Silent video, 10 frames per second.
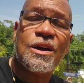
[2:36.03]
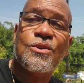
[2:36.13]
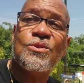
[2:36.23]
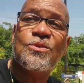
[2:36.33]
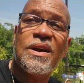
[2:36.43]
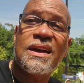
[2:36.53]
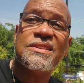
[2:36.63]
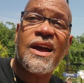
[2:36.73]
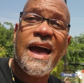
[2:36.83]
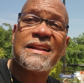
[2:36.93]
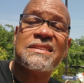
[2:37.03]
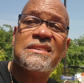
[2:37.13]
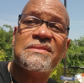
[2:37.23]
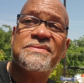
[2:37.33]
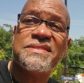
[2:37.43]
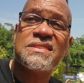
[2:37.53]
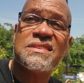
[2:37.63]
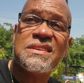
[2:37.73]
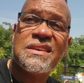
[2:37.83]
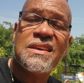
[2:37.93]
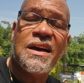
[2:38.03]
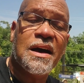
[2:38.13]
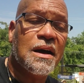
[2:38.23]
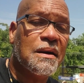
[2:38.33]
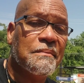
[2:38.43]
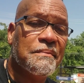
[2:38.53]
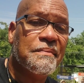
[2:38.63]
cool interactives. There